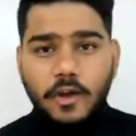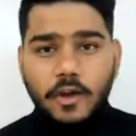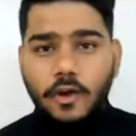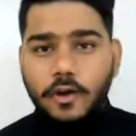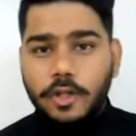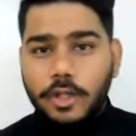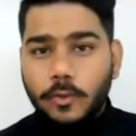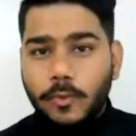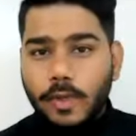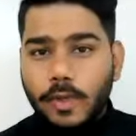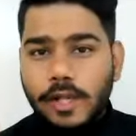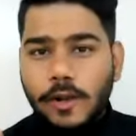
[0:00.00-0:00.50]

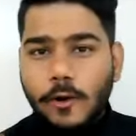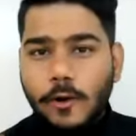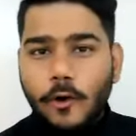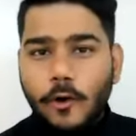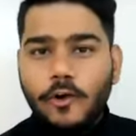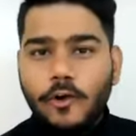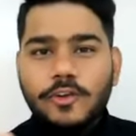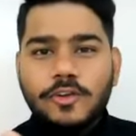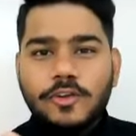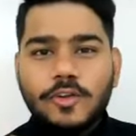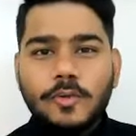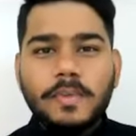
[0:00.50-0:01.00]
you will
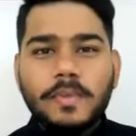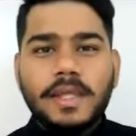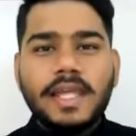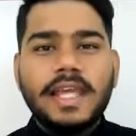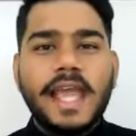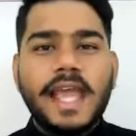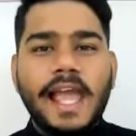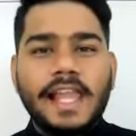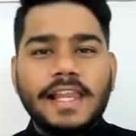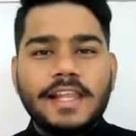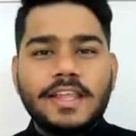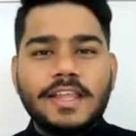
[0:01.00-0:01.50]
also
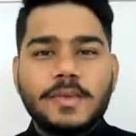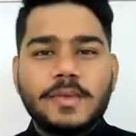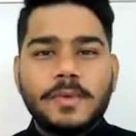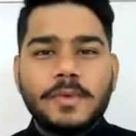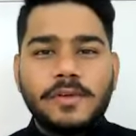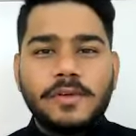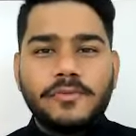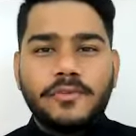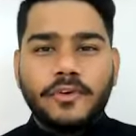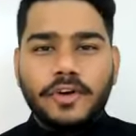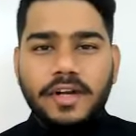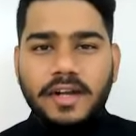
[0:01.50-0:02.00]
be
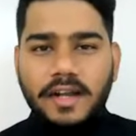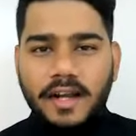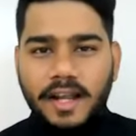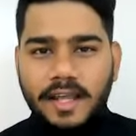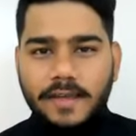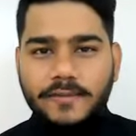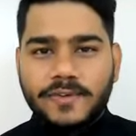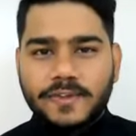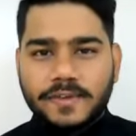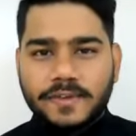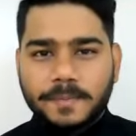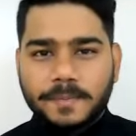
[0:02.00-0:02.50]
eligible for
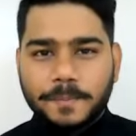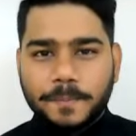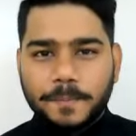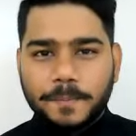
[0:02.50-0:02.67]
drives.